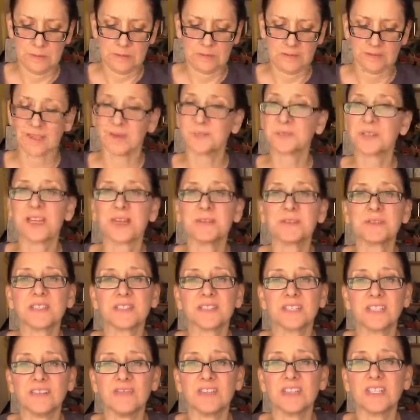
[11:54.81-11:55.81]
Sometimes
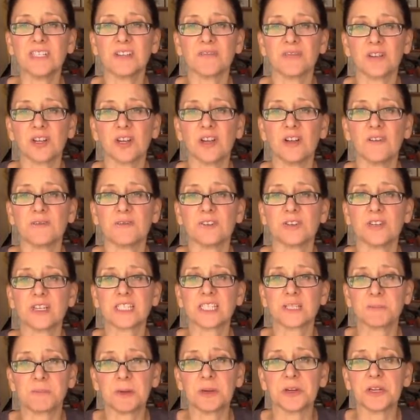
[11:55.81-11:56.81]
it's even difficult for
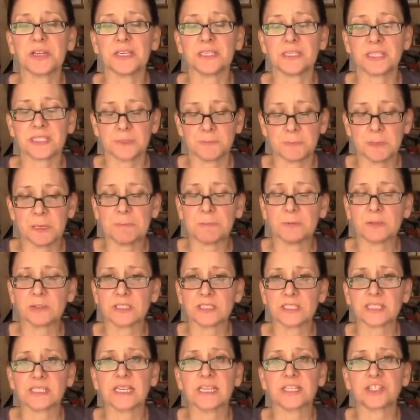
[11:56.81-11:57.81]
experienced people to
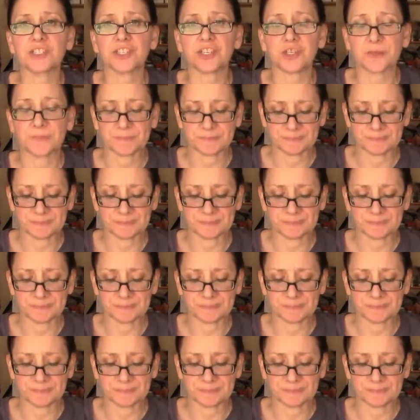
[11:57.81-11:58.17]
center.